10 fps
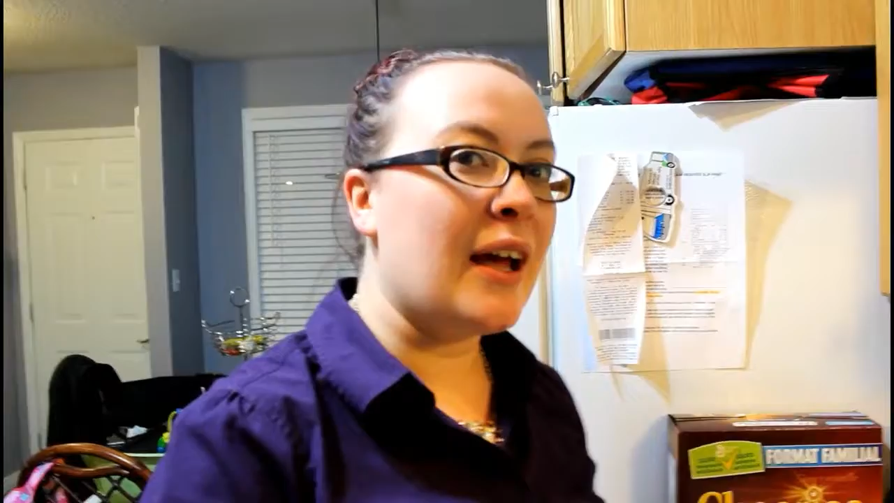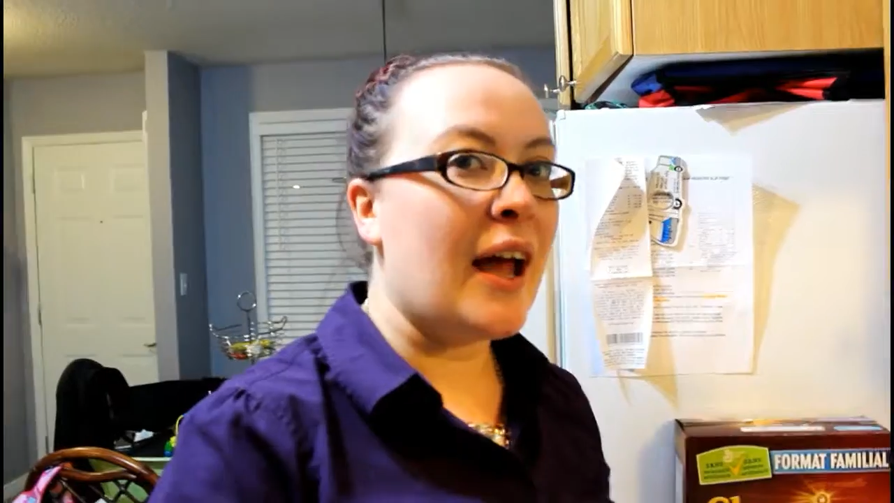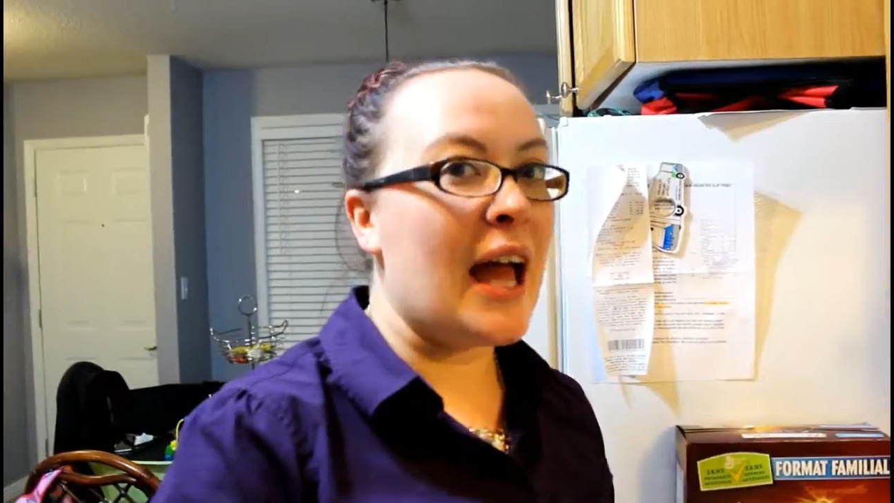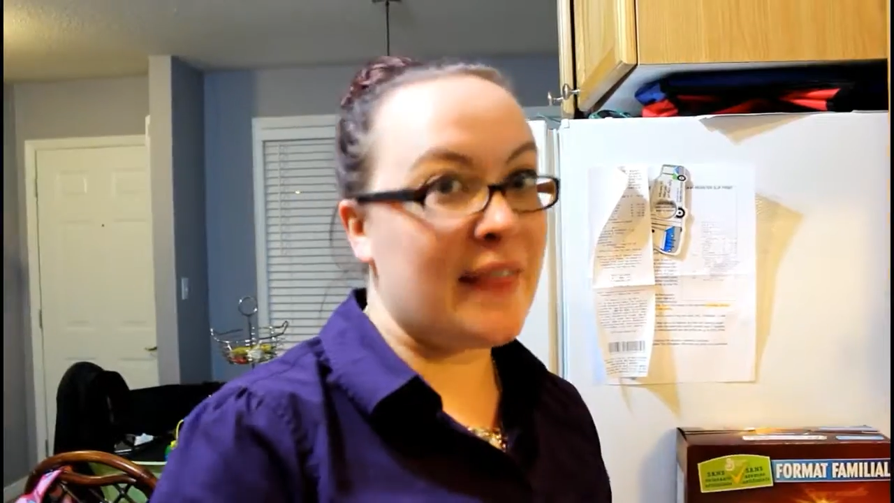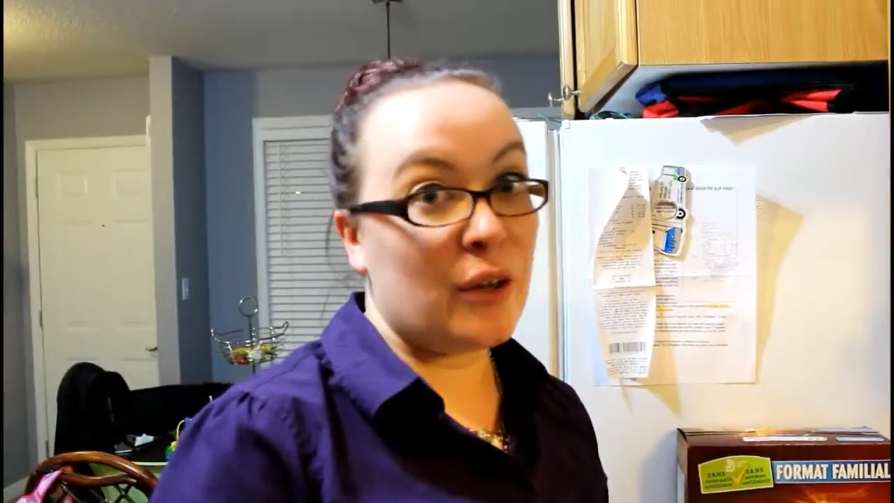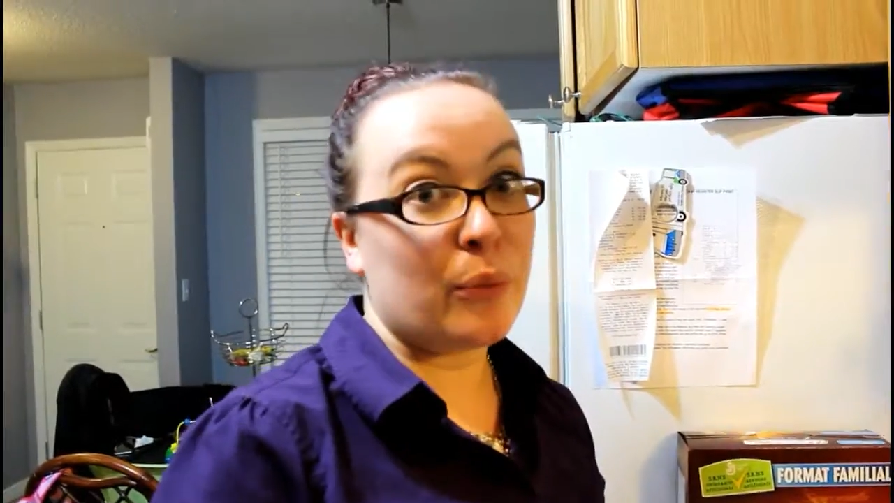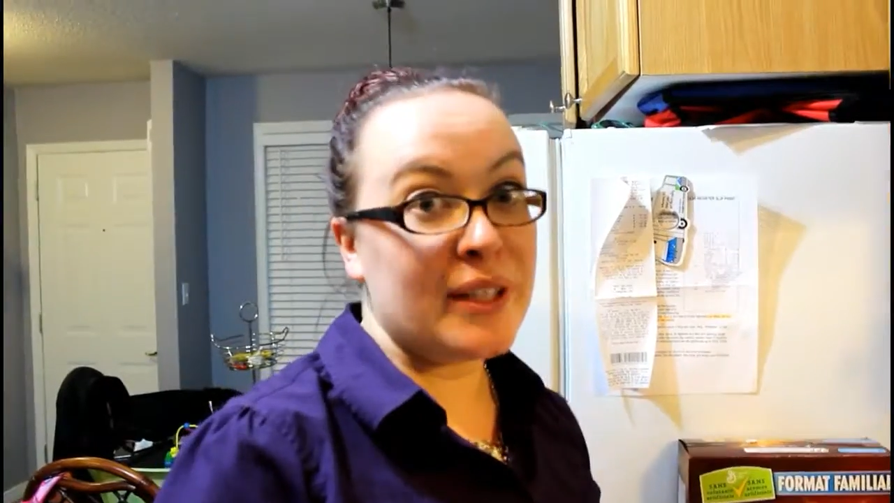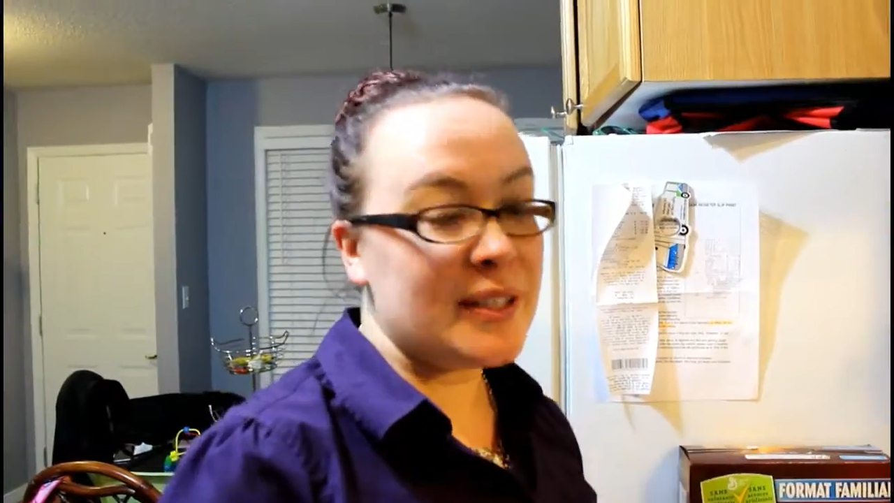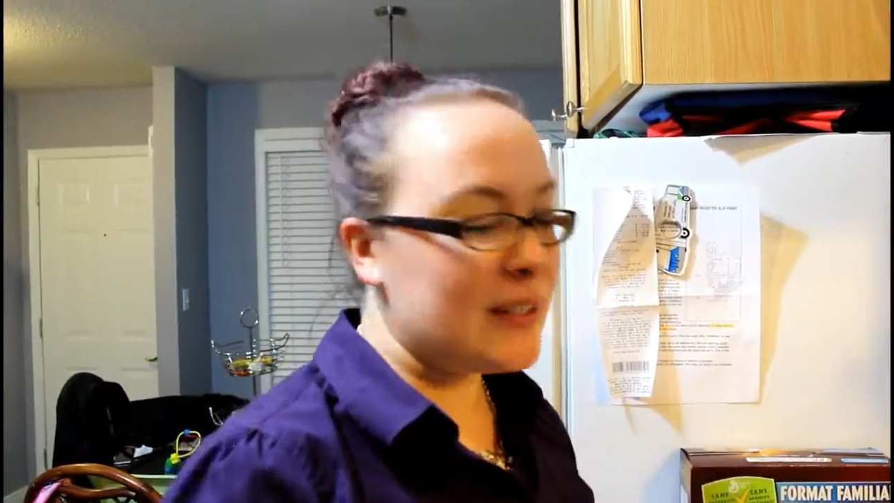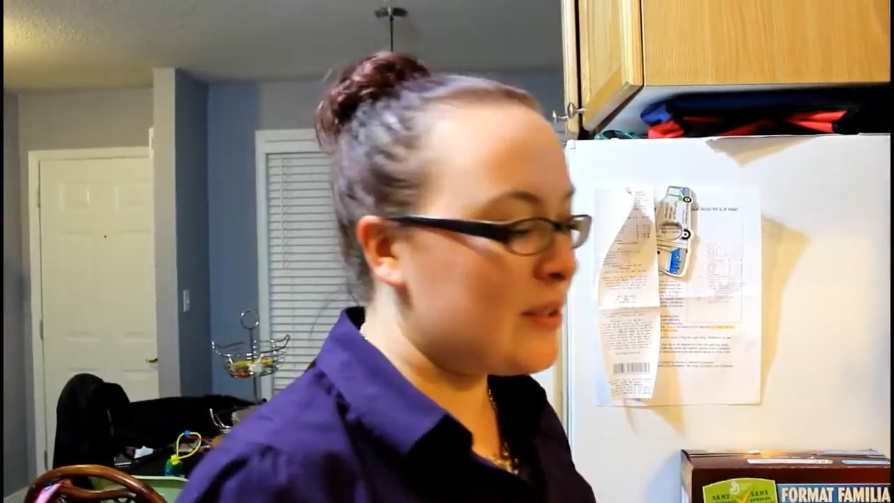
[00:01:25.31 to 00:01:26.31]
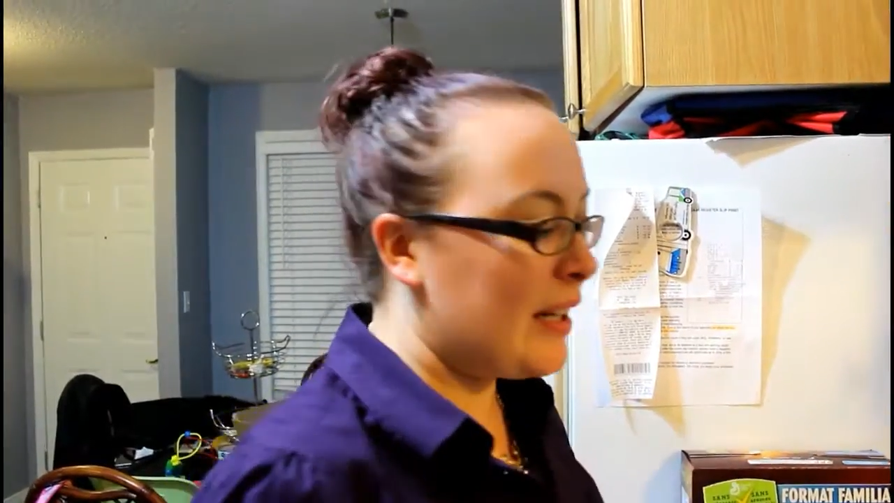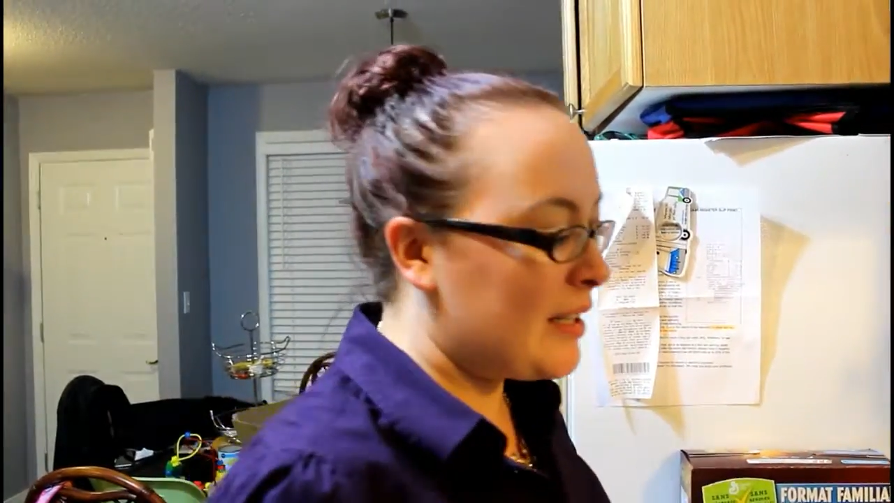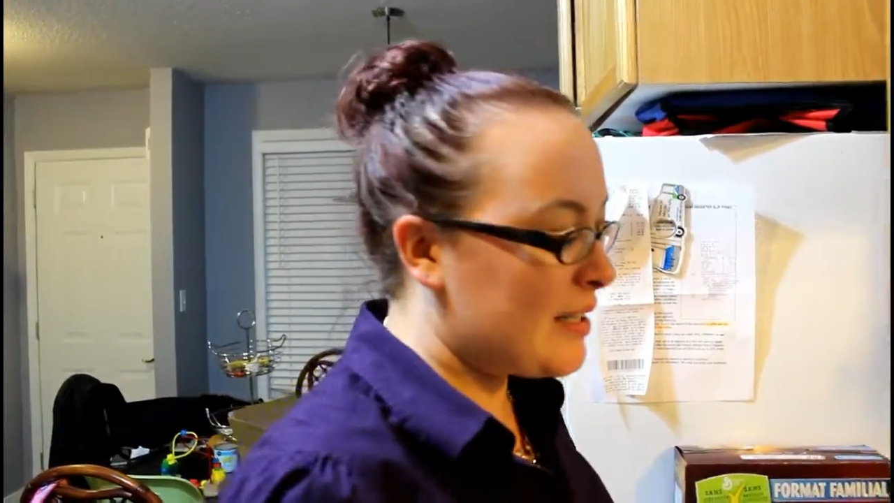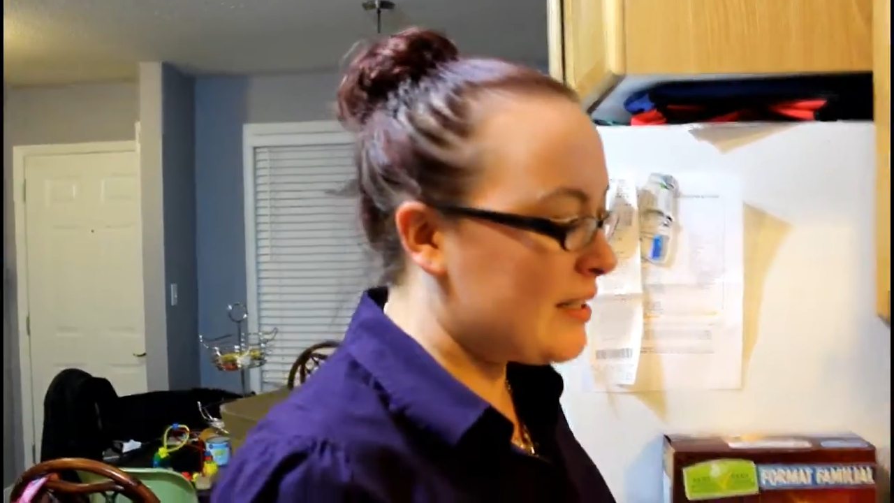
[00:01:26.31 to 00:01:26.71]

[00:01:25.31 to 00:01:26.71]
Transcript: it and then rinse it so that it